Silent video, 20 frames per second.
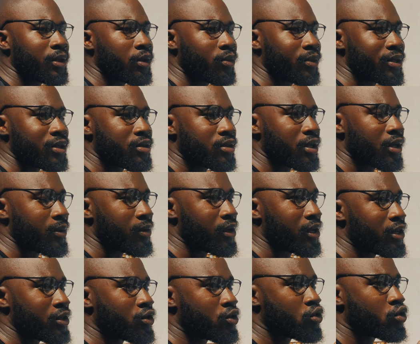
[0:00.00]
in
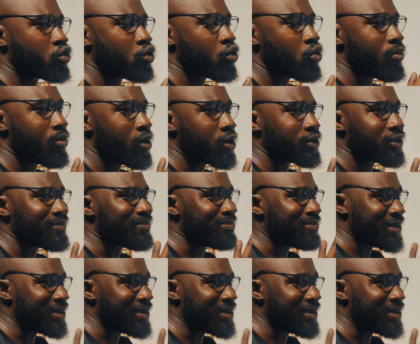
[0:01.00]
with so much